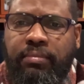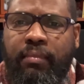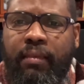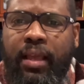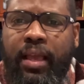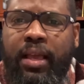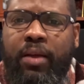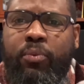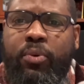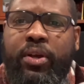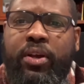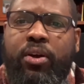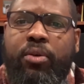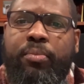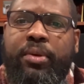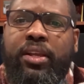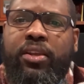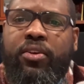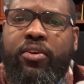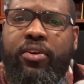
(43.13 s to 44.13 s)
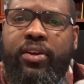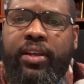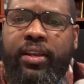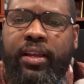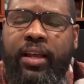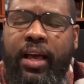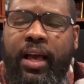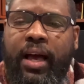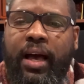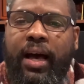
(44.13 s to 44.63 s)
and we're going to be learning
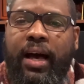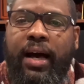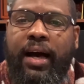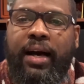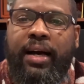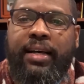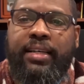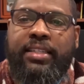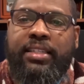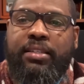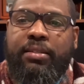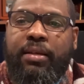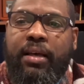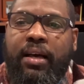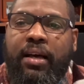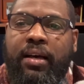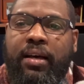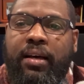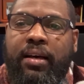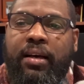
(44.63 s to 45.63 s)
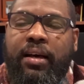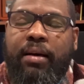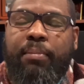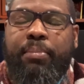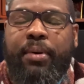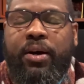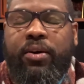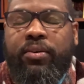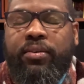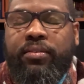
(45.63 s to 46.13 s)
uh, uh,
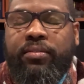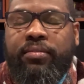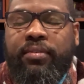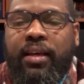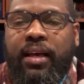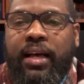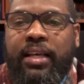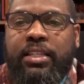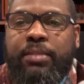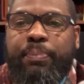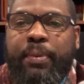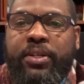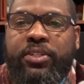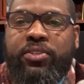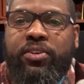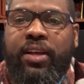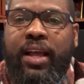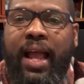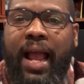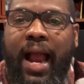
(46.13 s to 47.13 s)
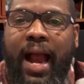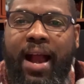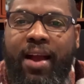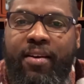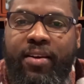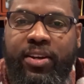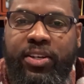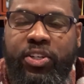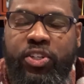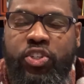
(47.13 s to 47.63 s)
about a special
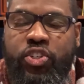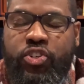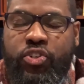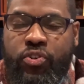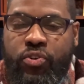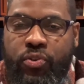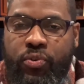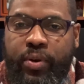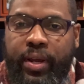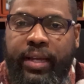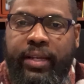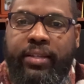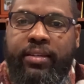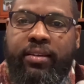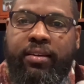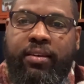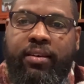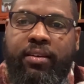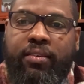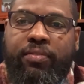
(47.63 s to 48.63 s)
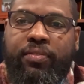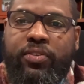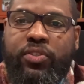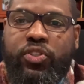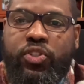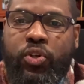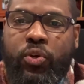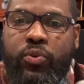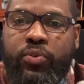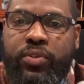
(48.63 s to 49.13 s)
character trait of
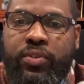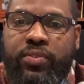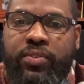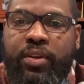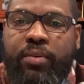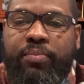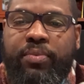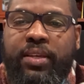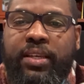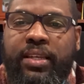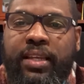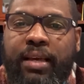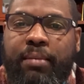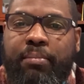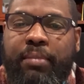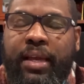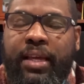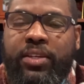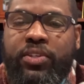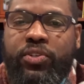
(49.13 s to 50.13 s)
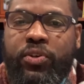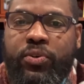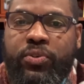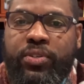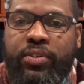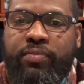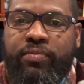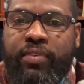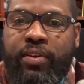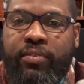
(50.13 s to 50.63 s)
Joseph, something that made
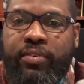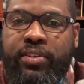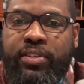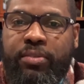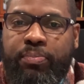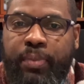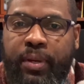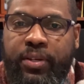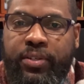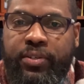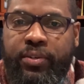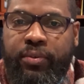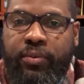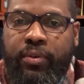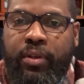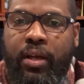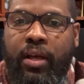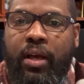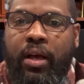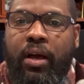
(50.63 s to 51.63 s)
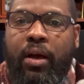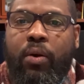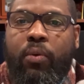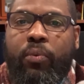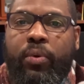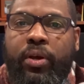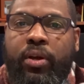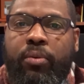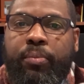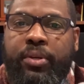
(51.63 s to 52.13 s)
Joseph very special.
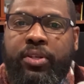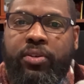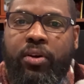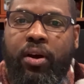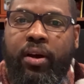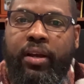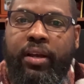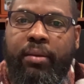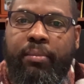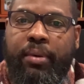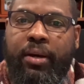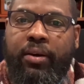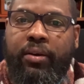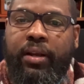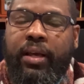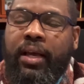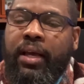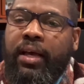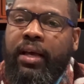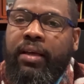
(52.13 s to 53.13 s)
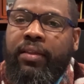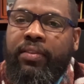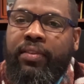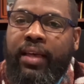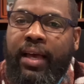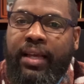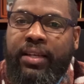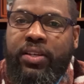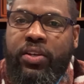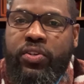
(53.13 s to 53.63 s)
We're going to be talking about
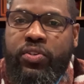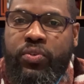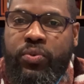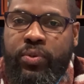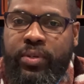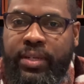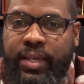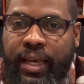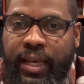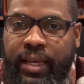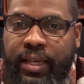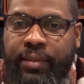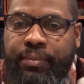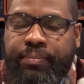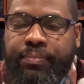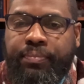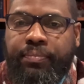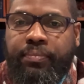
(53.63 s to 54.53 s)
that today.